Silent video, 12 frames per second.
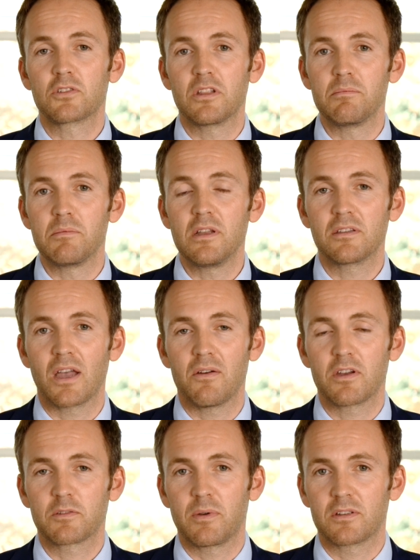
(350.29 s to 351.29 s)
sure they meet our
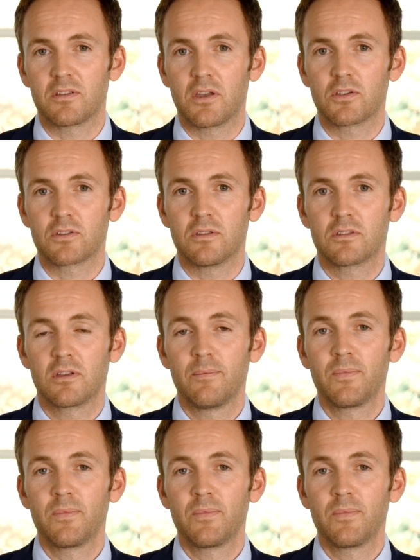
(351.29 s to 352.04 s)
expectations.